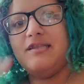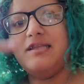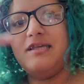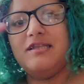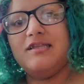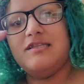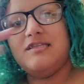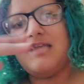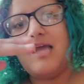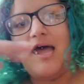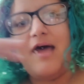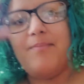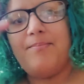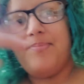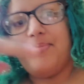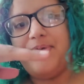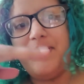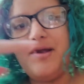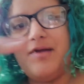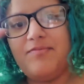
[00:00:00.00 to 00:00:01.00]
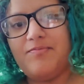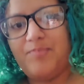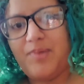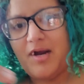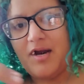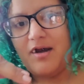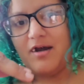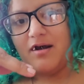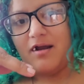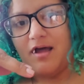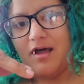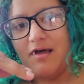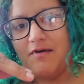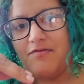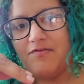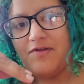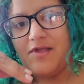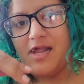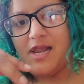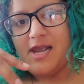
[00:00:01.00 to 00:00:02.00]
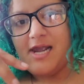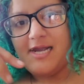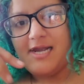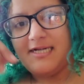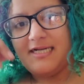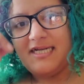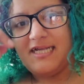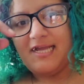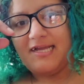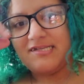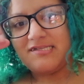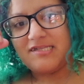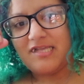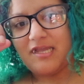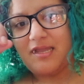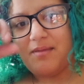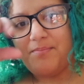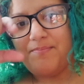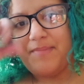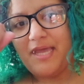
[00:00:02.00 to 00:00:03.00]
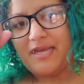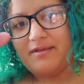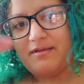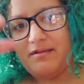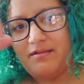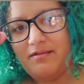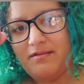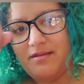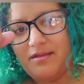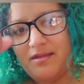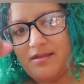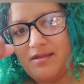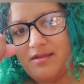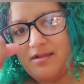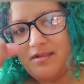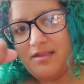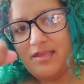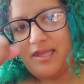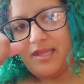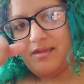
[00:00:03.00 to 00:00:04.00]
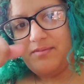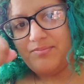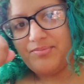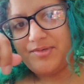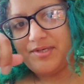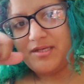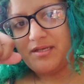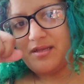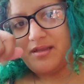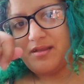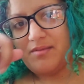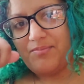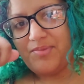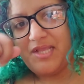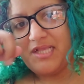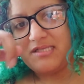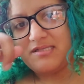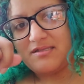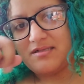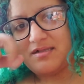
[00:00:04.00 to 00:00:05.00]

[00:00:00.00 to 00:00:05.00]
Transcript: the top part off. It has like a metal clamped piece